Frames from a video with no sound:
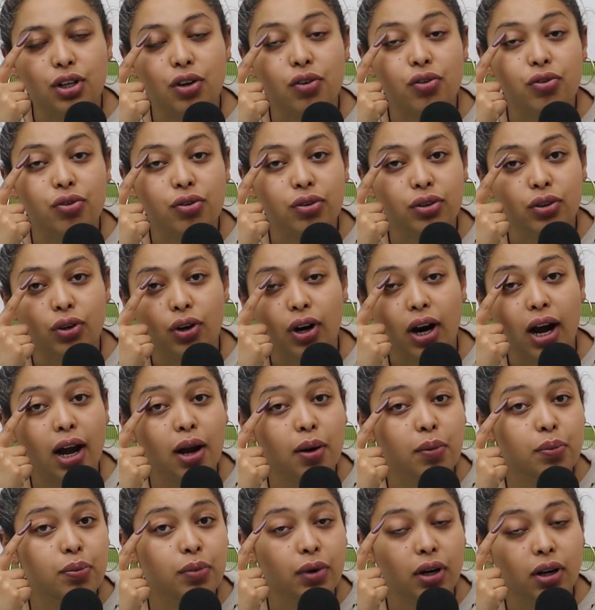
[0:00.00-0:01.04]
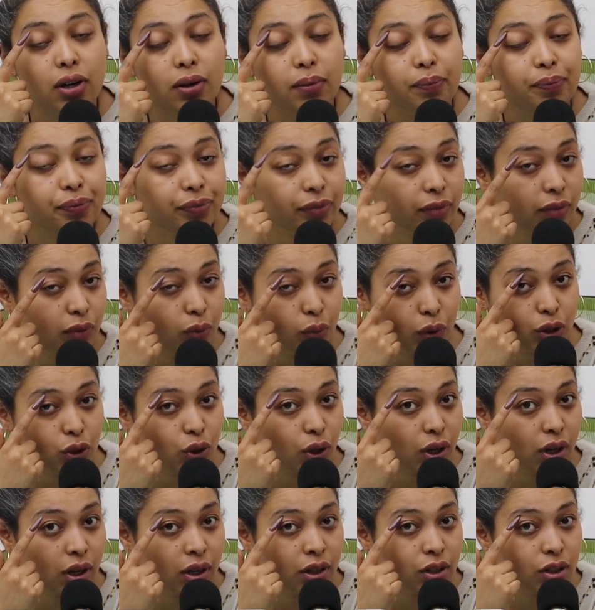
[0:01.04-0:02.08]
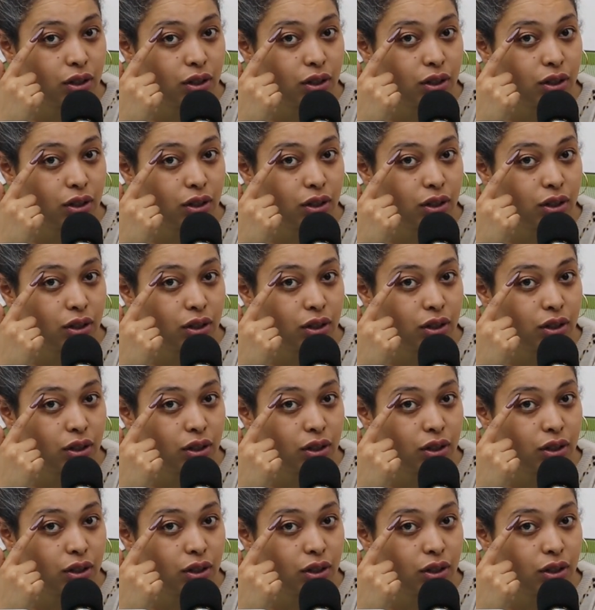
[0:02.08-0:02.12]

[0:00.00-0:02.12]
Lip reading: of when you're